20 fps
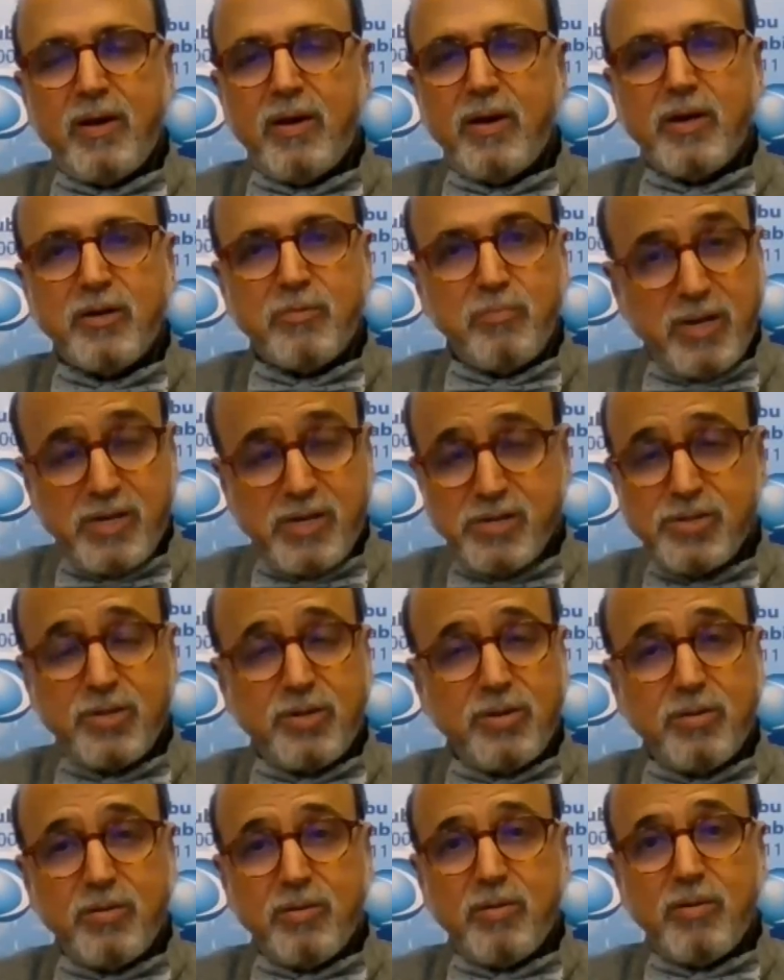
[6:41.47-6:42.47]
It
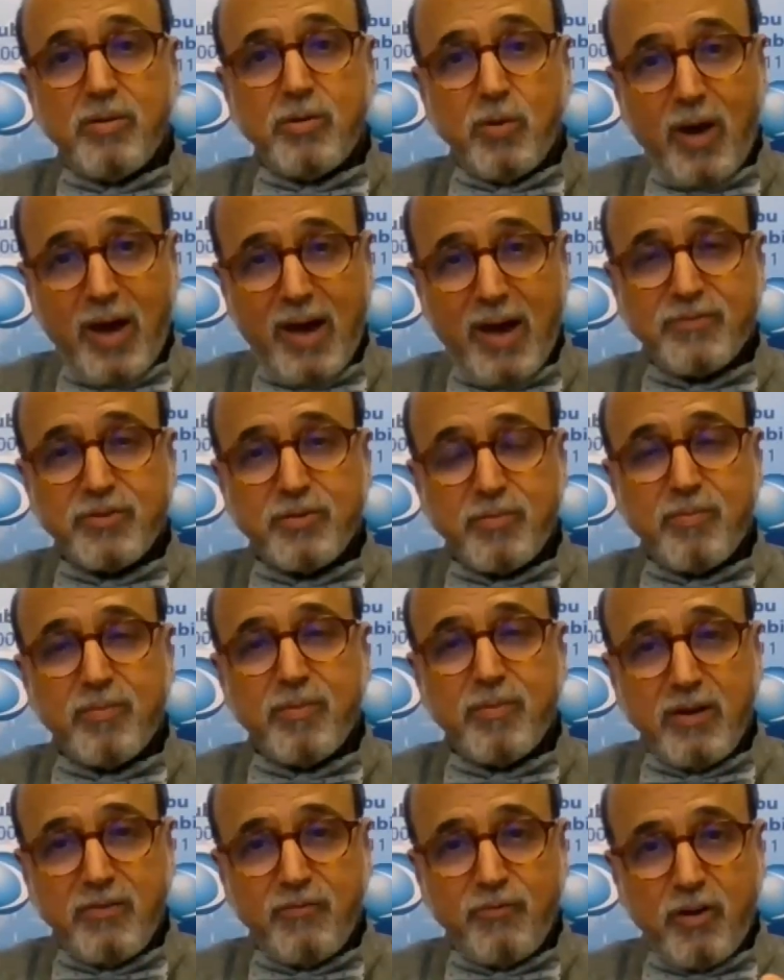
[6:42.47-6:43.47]
means you have to,
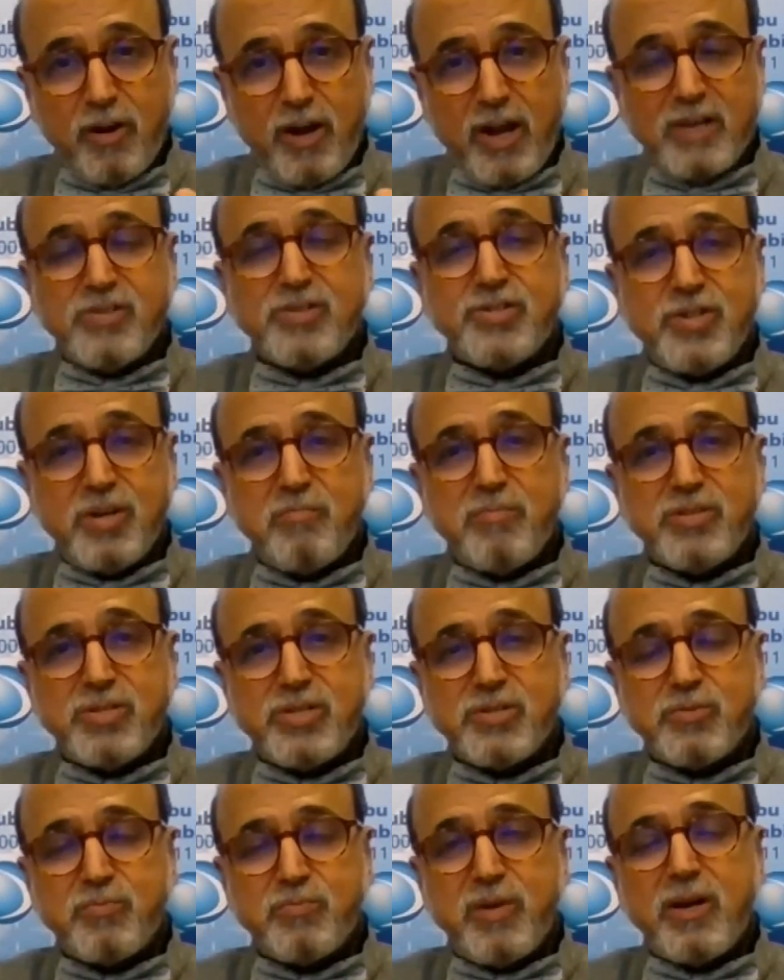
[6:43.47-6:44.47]
if you're an existing
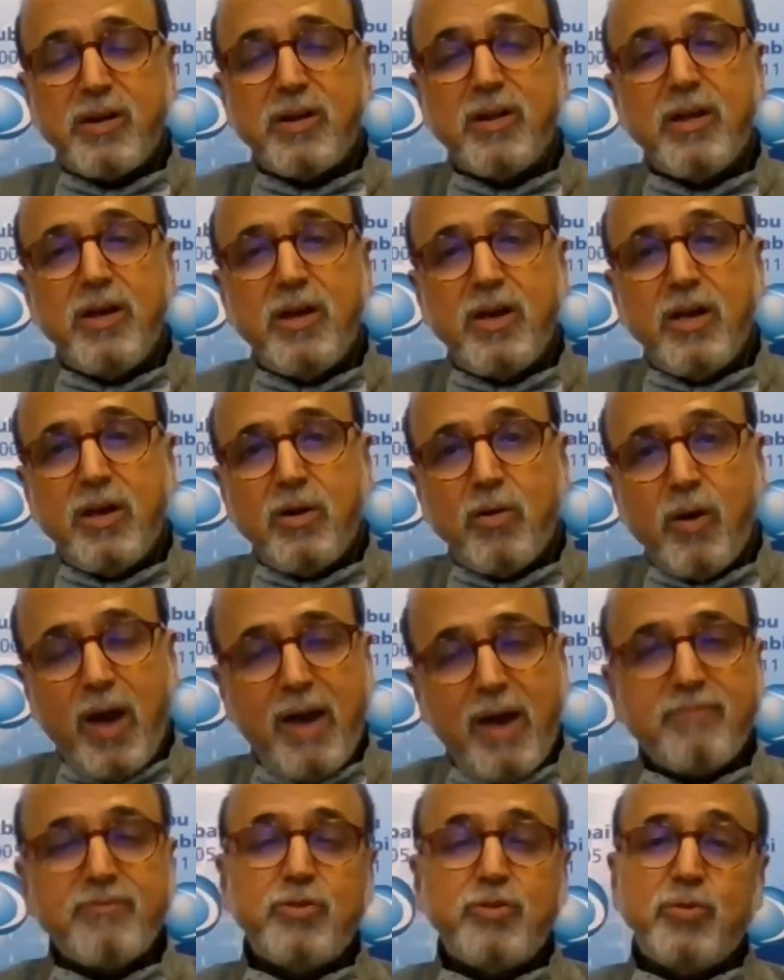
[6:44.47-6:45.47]
businessman, you
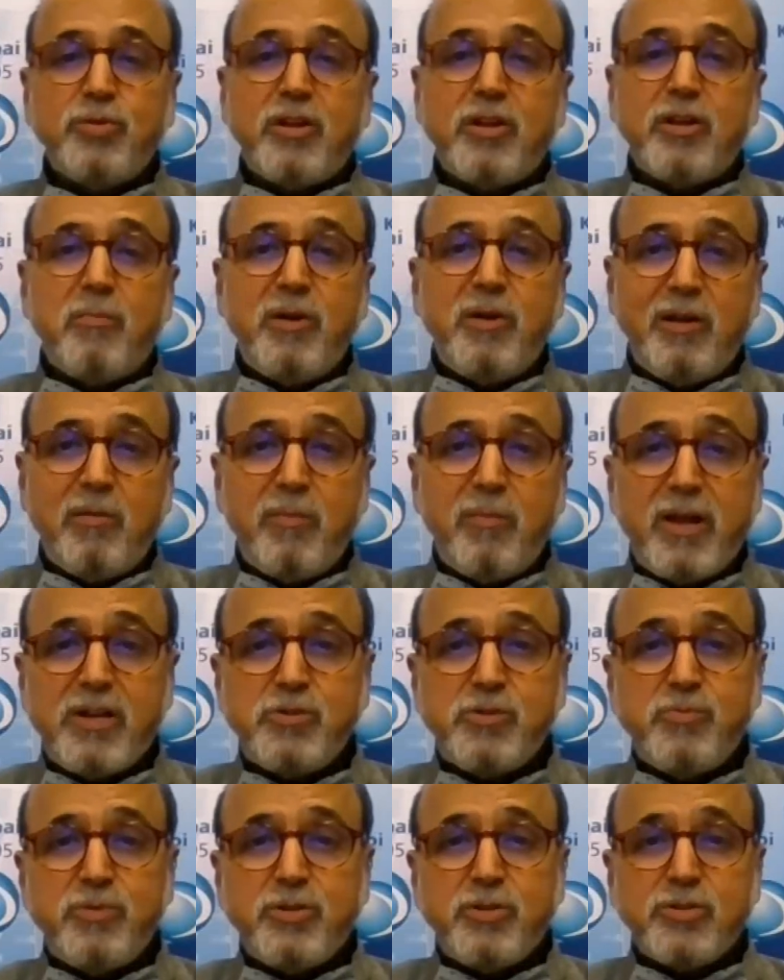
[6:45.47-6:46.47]
have to do the remedial
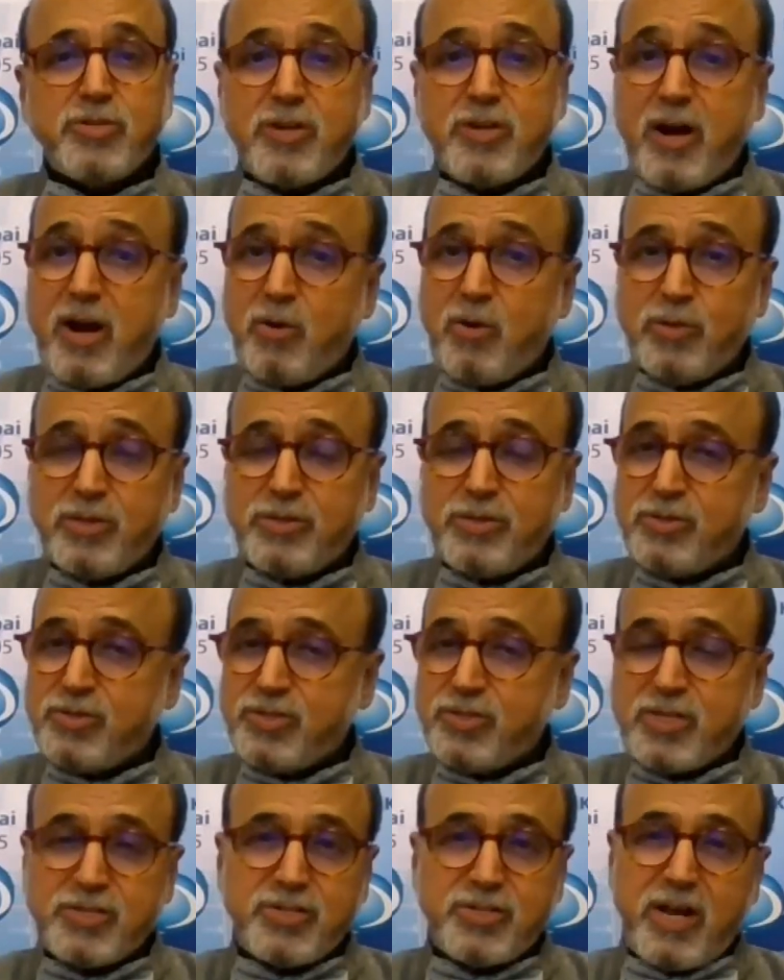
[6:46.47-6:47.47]
management to start with, to
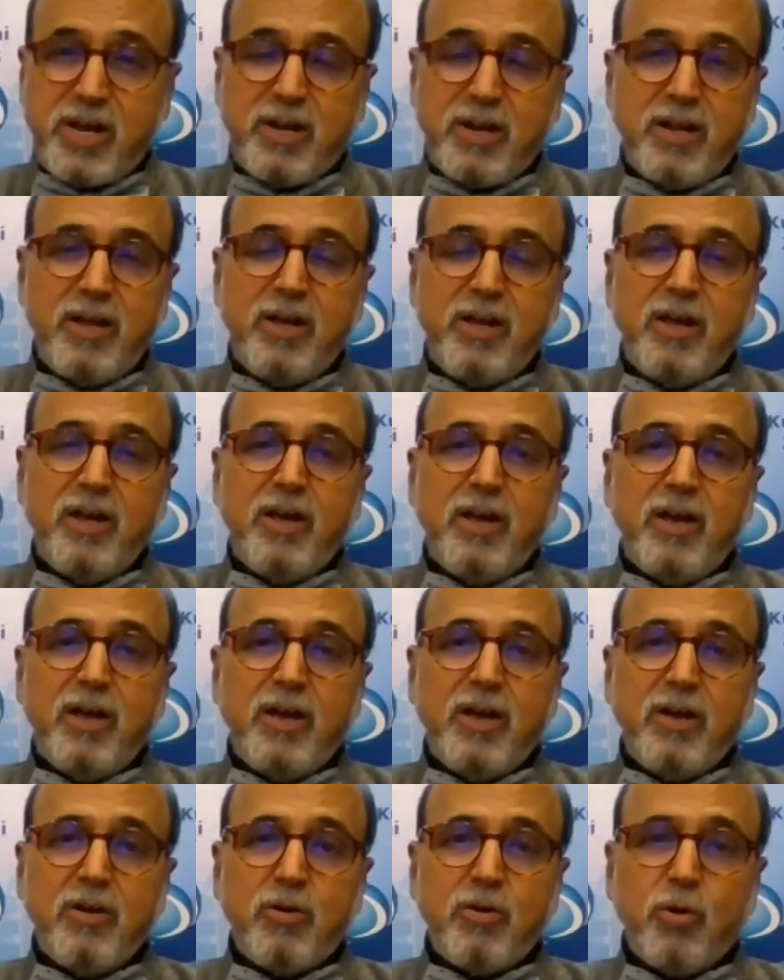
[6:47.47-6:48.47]
sustain
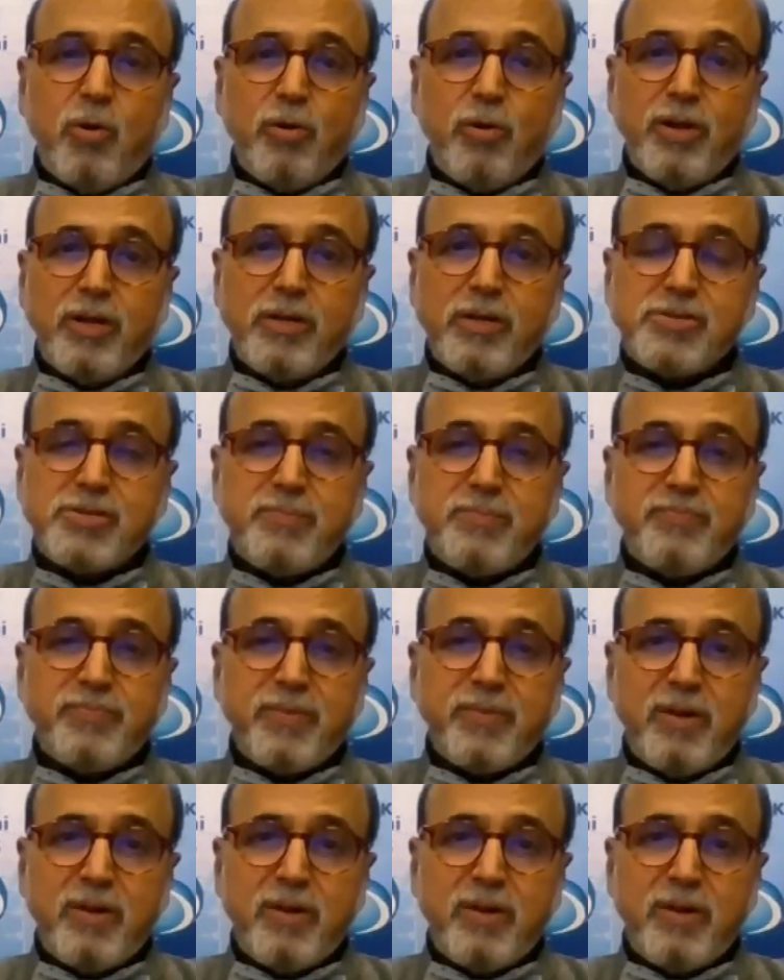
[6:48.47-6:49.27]
your holdings.